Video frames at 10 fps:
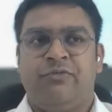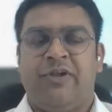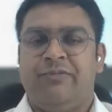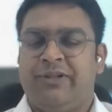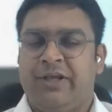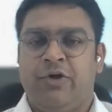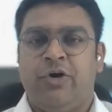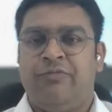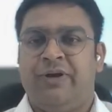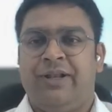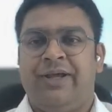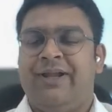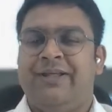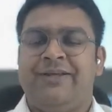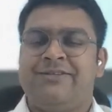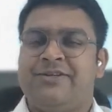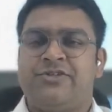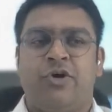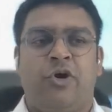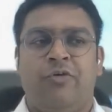When we think of India is
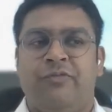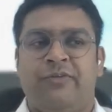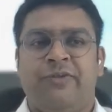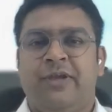just an office.